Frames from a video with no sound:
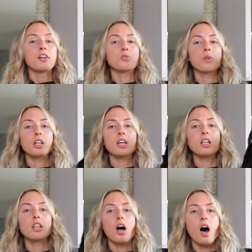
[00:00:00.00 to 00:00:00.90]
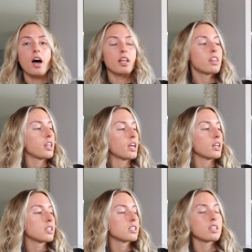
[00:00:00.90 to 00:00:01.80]
There's really a lot of
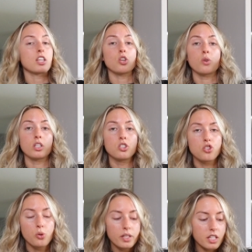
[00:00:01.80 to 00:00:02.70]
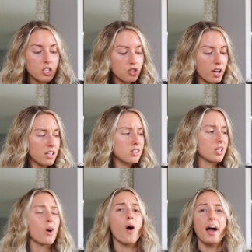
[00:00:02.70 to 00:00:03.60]
things that you can do with this dress.
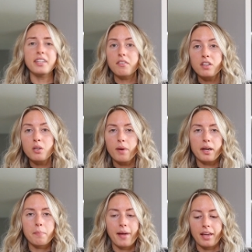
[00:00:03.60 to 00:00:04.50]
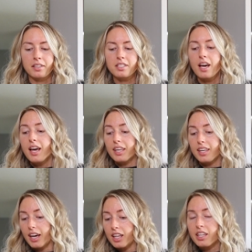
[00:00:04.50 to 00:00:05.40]
So I definitely recommend
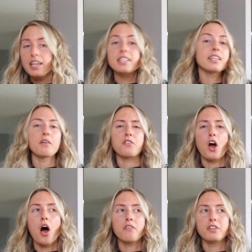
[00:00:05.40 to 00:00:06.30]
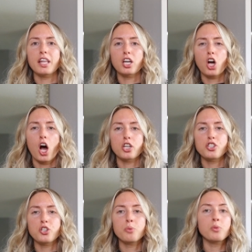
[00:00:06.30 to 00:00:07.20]
getting this. If not for like a
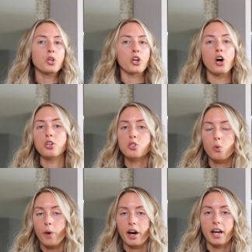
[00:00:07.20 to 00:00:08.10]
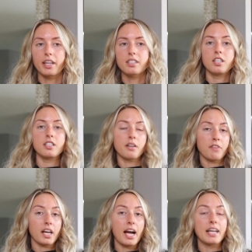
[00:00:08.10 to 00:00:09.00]
costume, you could also wear it to
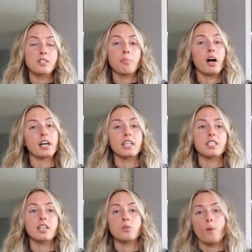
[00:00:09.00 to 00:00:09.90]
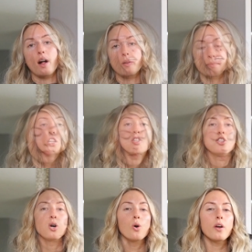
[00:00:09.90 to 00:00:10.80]
different kinds of parties as well.
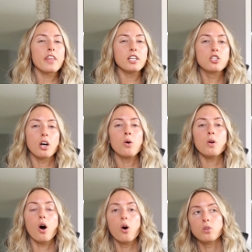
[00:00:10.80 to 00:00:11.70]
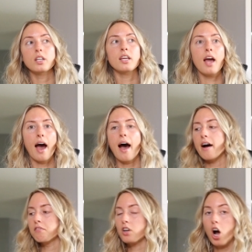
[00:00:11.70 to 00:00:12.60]
So they don't only
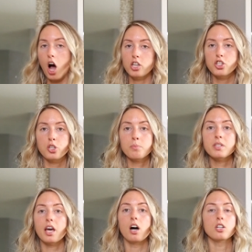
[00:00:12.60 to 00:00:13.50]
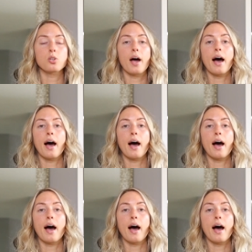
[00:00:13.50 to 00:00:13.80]
have costumes, they also